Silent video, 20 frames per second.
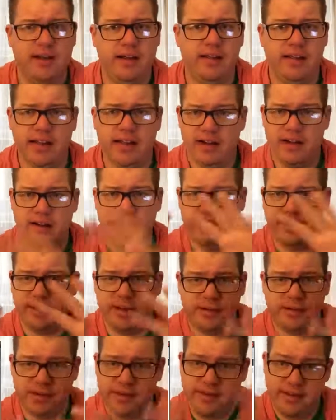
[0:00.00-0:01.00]
and then
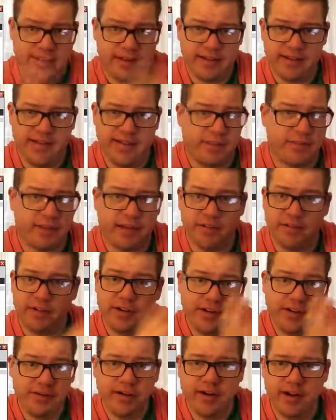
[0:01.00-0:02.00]
you'd have the same thing for
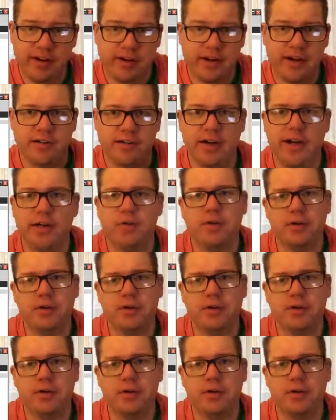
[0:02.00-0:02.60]
a different area, right?